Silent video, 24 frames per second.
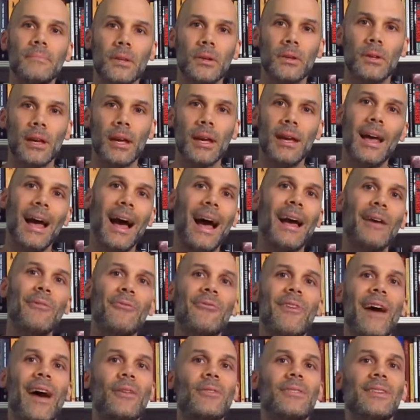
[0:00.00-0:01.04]
Okay, I
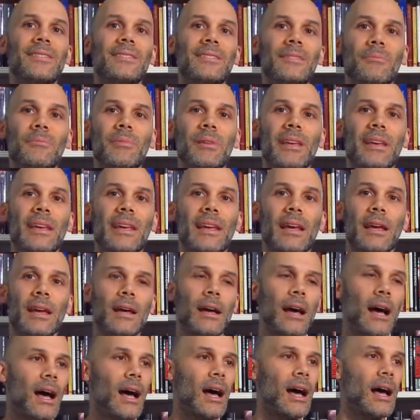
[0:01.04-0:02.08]
found it to be
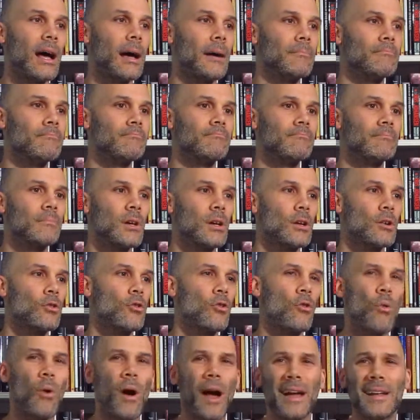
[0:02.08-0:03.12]

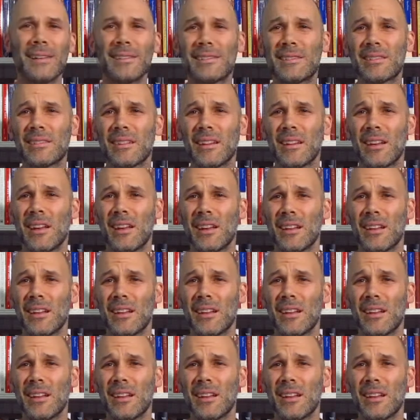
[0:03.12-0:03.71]
quite